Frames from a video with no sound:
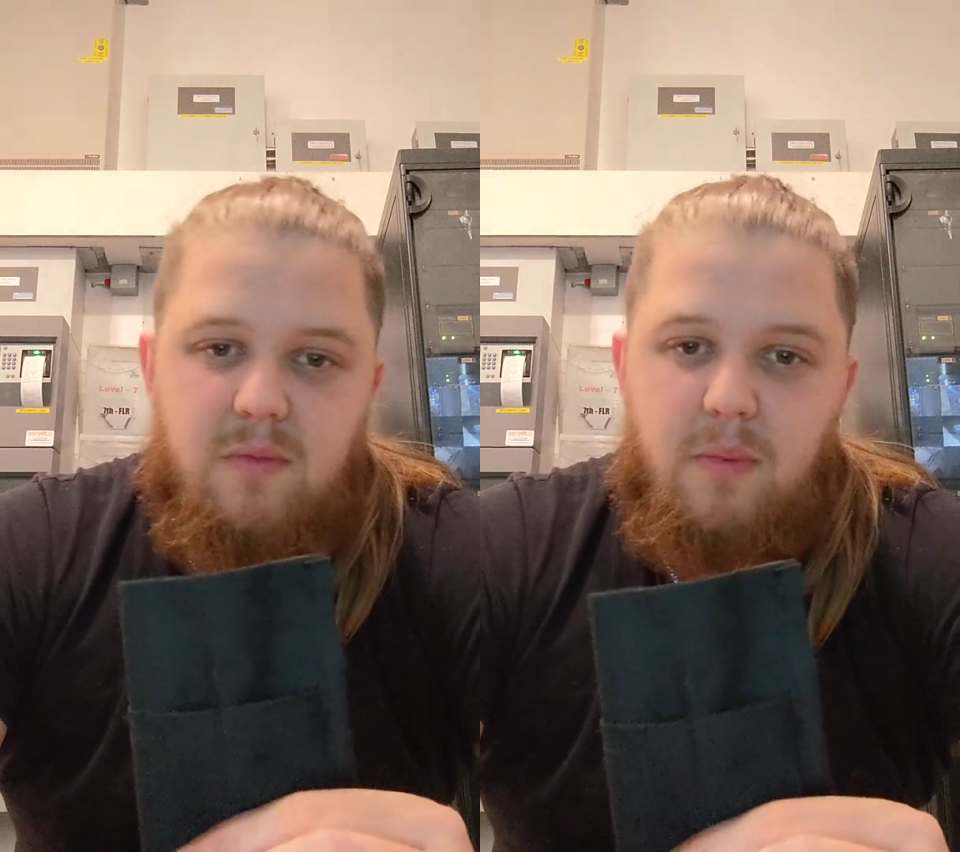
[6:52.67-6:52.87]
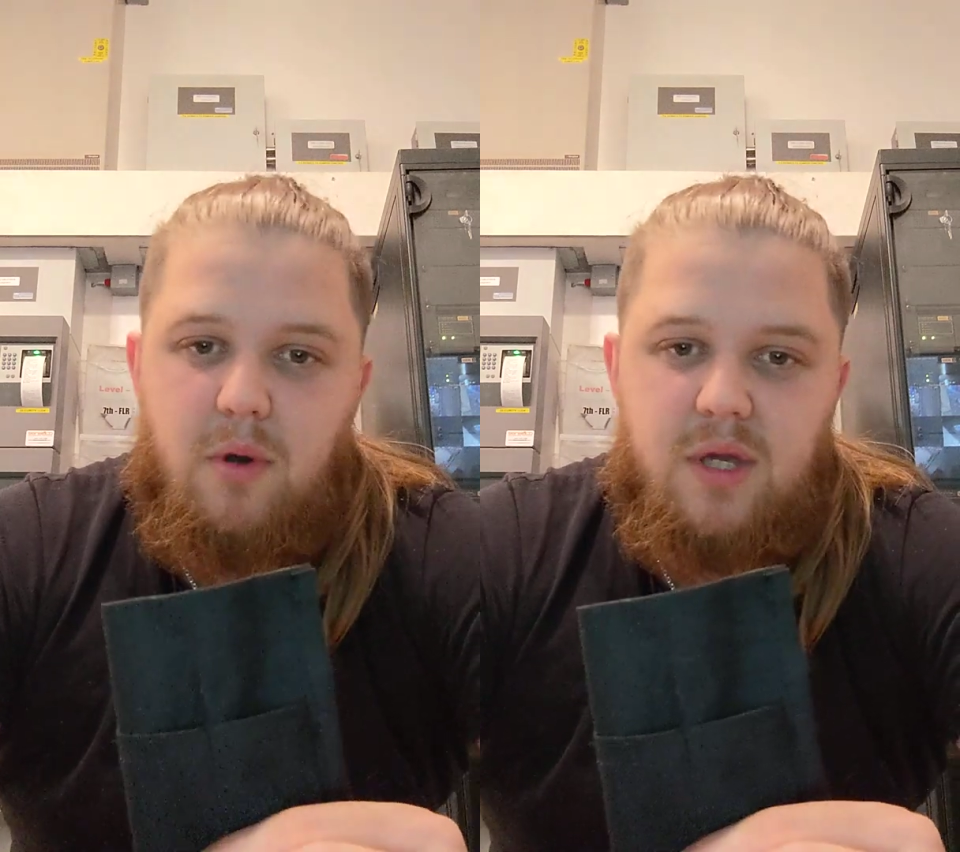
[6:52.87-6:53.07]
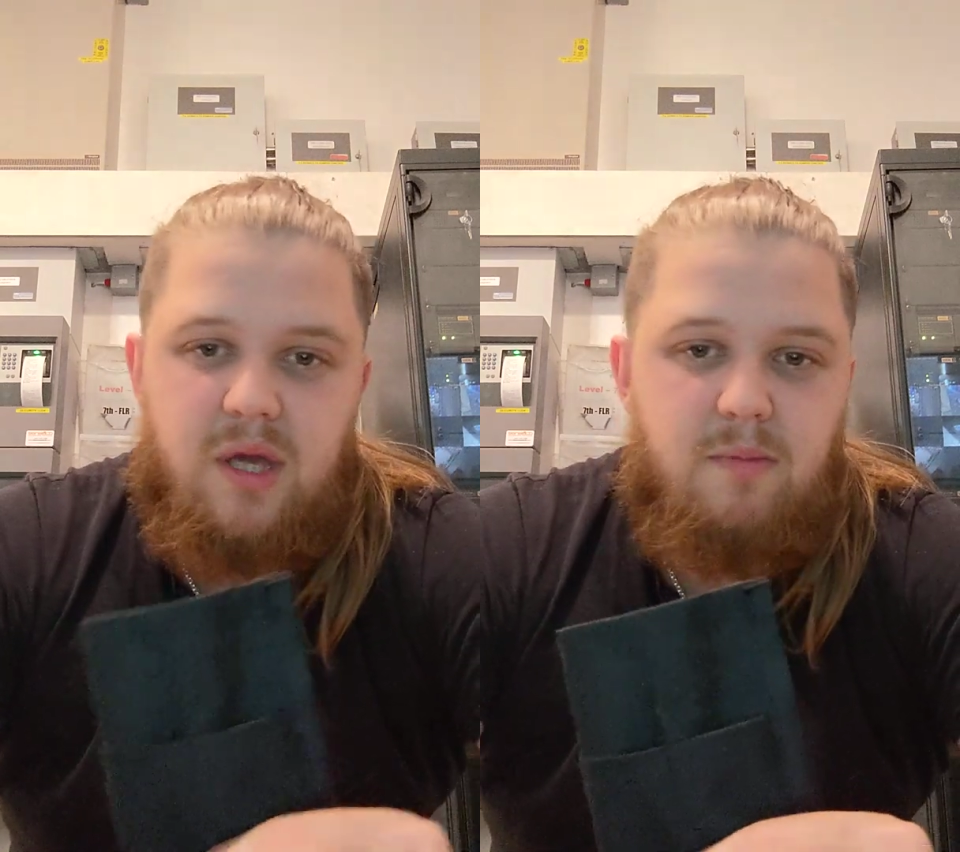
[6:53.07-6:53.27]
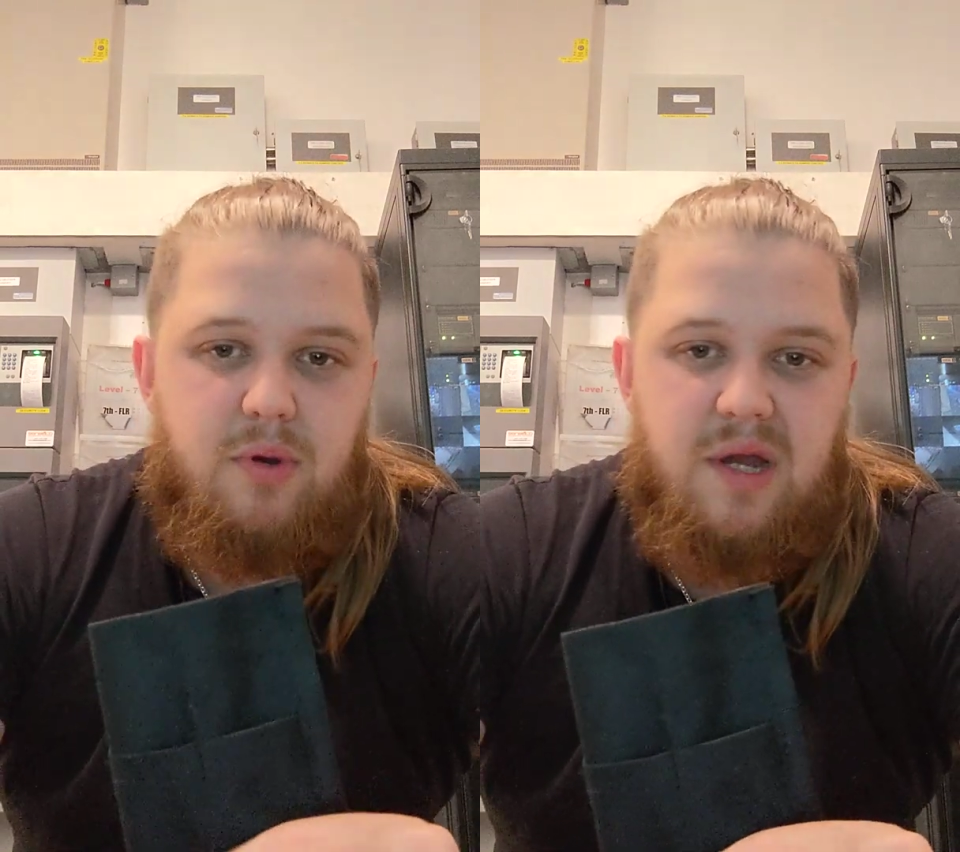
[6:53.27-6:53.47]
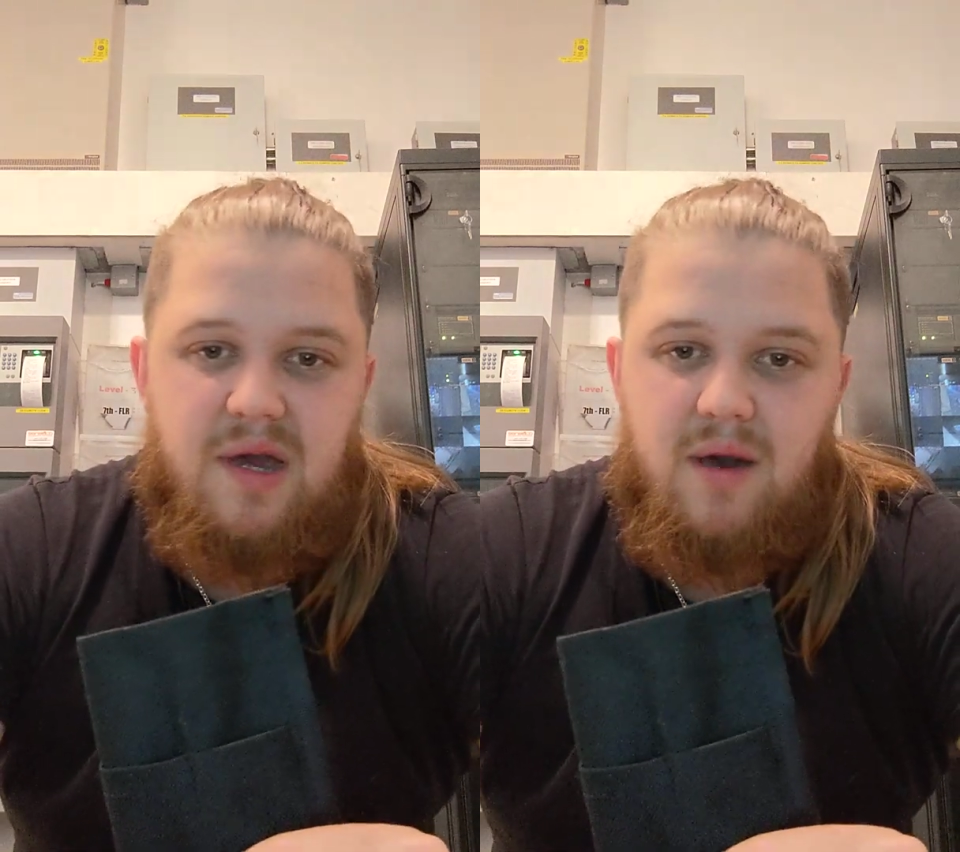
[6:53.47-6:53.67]
in my pocket,
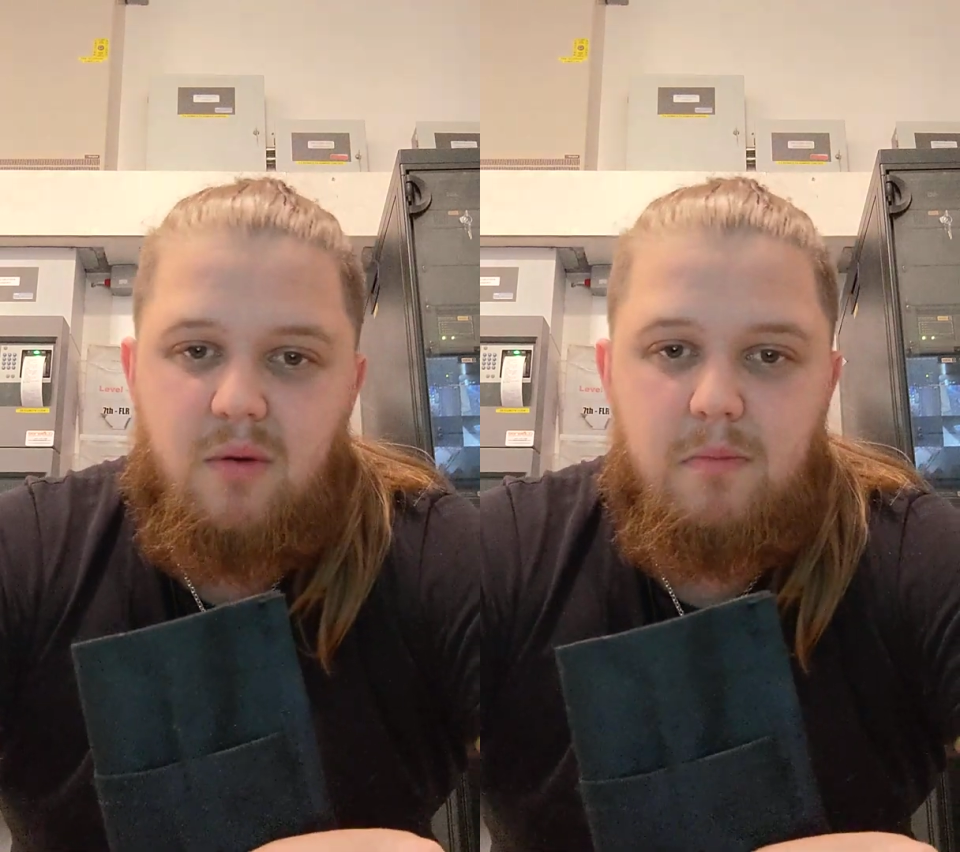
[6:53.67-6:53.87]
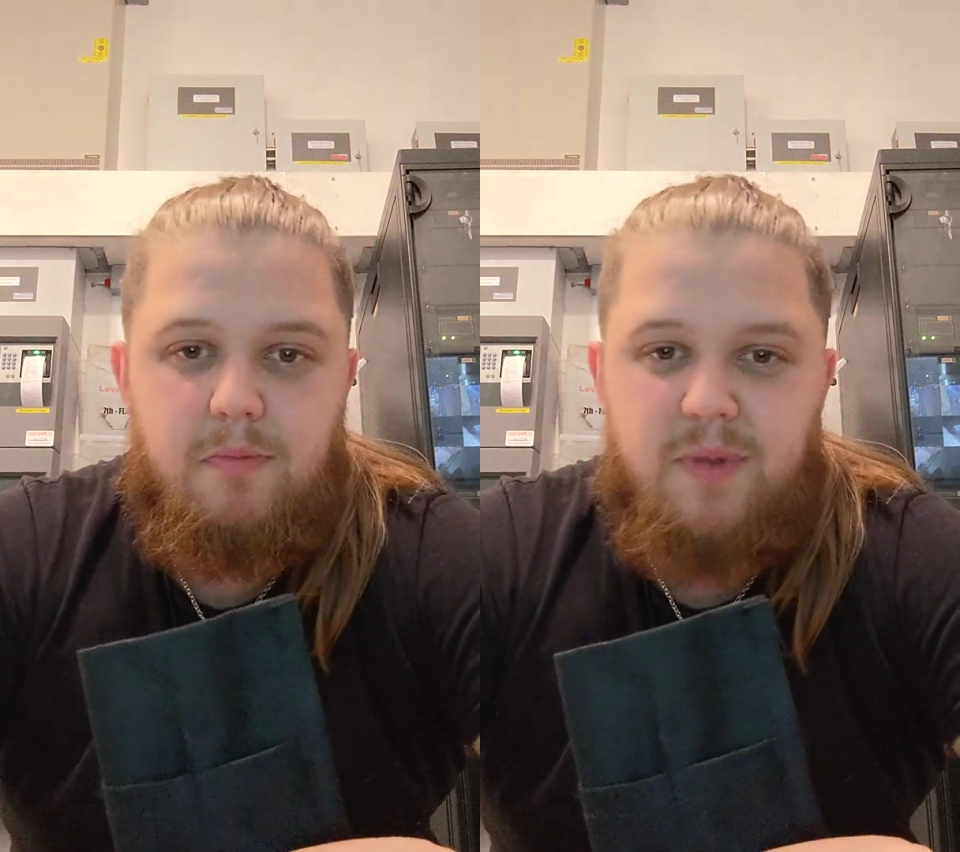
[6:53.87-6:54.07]
pull it out,